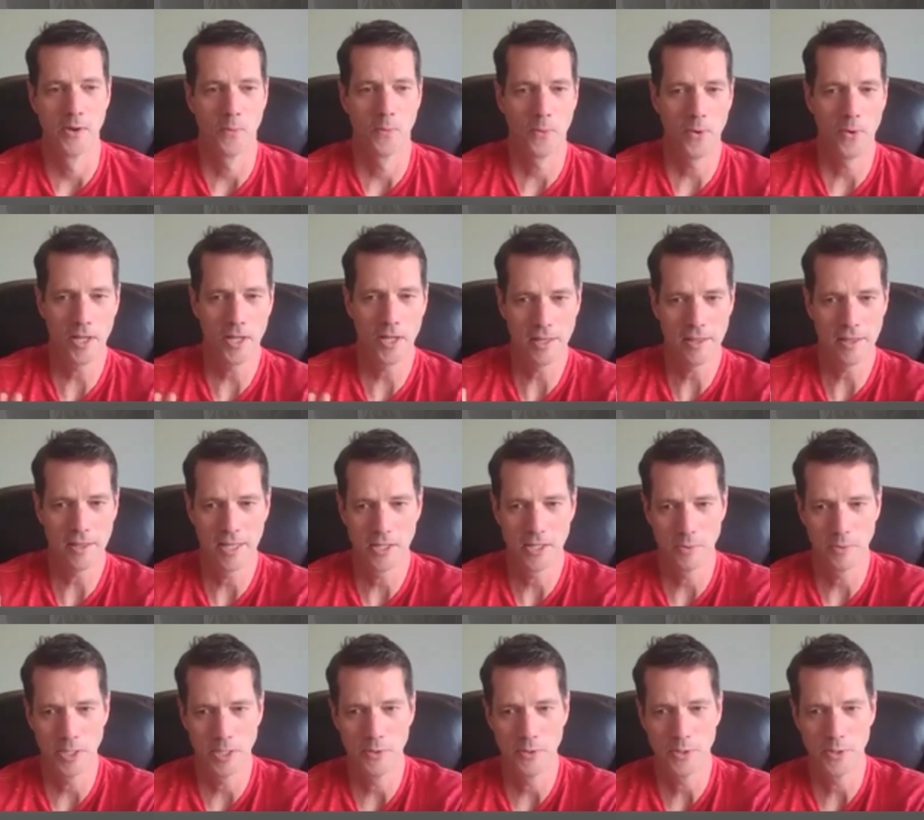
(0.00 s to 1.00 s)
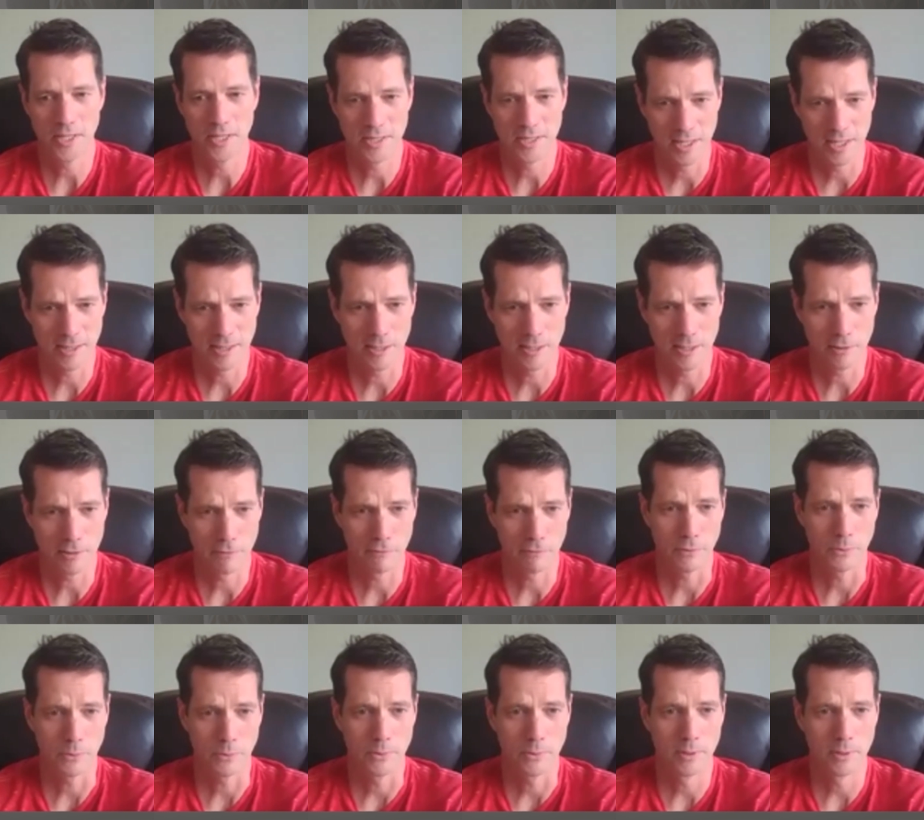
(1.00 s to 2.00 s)
one of the things we use assistants
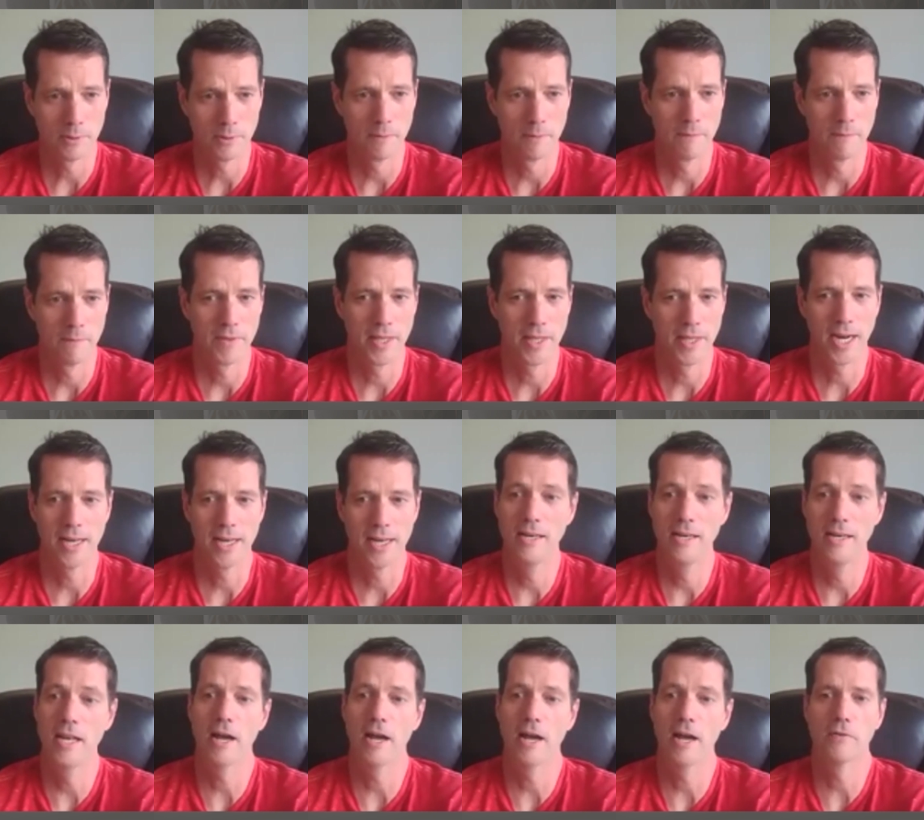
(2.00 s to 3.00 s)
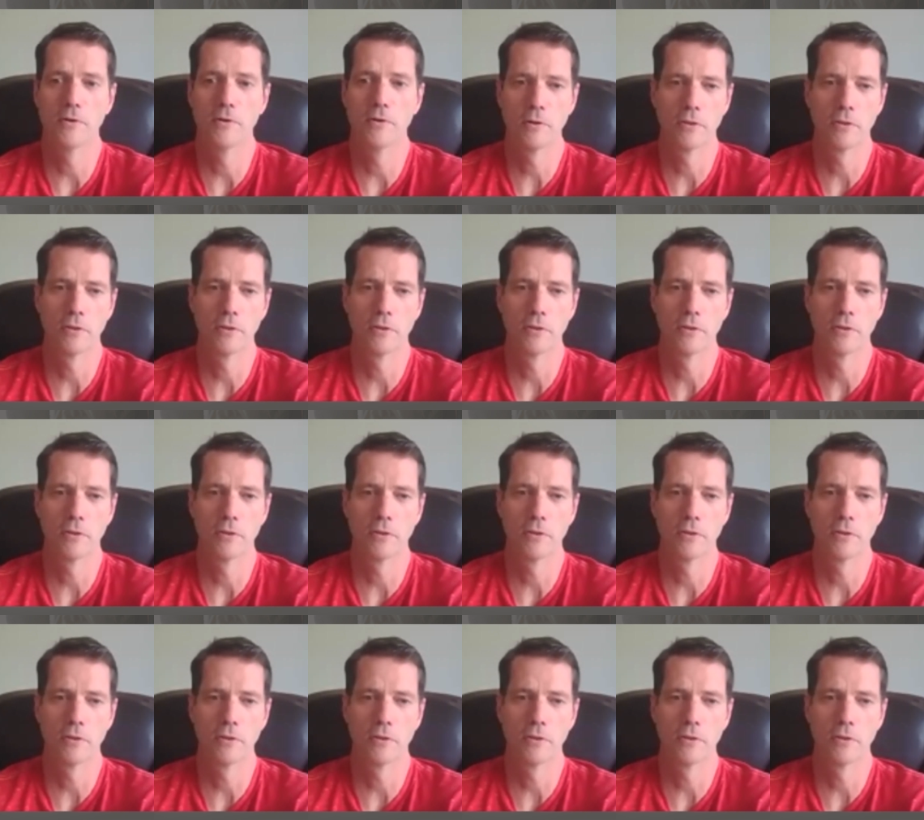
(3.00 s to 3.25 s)
for that I never